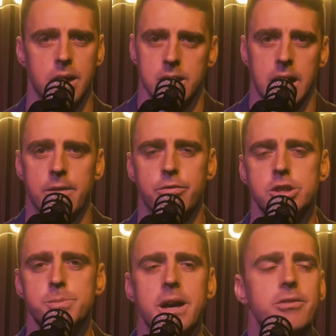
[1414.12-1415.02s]
have
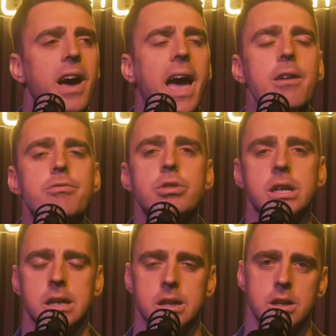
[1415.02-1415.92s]
respect for
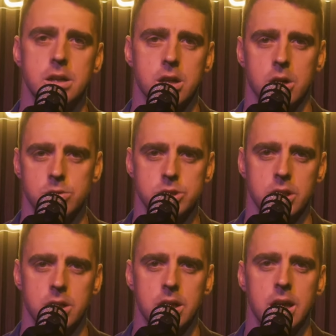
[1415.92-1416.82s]
every
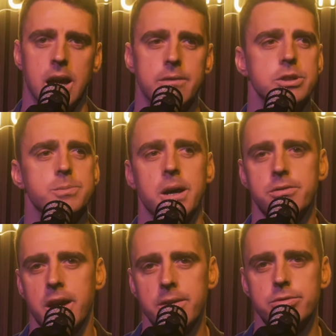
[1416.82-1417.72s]
culture. Have respect
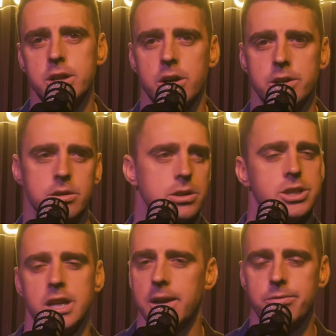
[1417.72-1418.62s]
for every
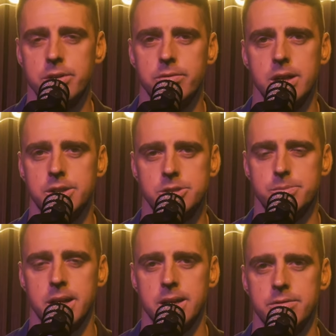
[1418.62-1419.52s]
ideology, every religious
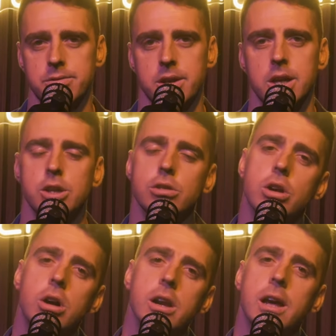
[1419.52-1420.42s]
belief. You
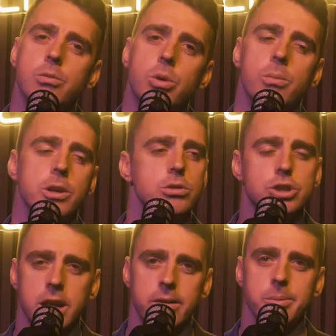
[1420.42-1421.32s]
can't have one. When you're
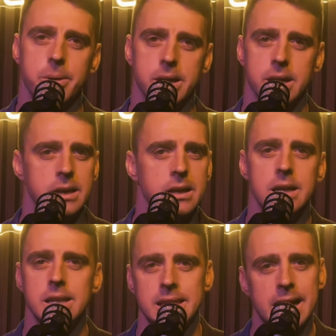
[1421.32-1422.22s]
cherry picking,
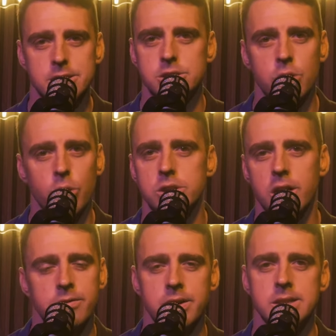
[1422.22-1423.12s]
that's not
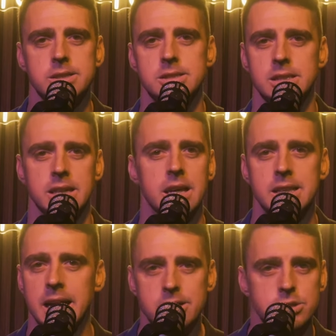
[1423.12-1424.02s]
diversity.
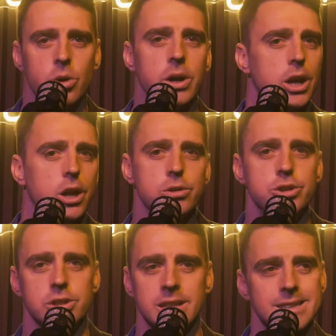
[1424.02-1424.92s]
That's not
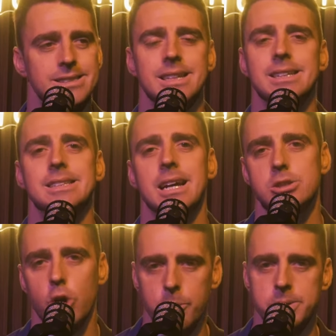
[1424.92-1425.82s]
inclusion. That's the
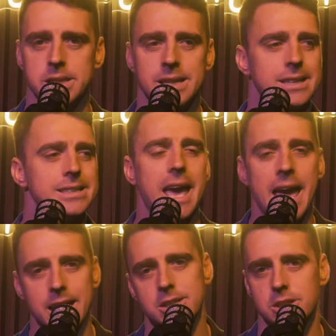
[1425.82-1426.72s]
exact opposite. That's
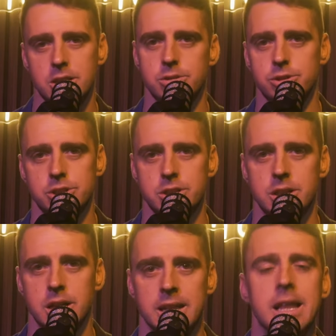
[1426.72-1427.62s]
exclusion.
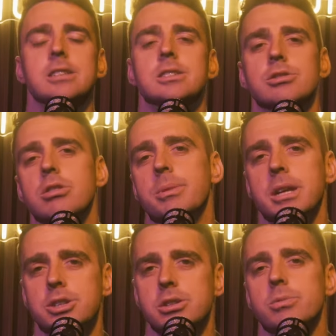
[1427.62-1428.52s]
And that's
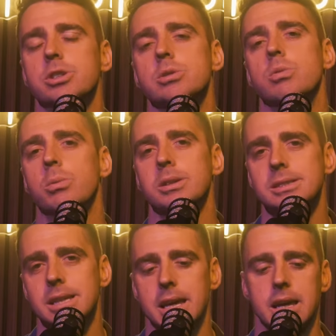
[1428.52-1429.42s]
discrimination, which is what we're
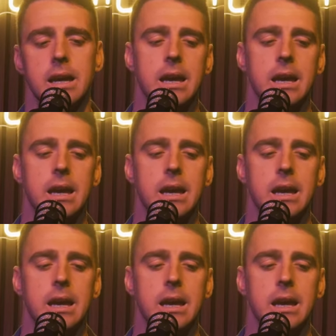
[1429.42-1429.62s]
seeing.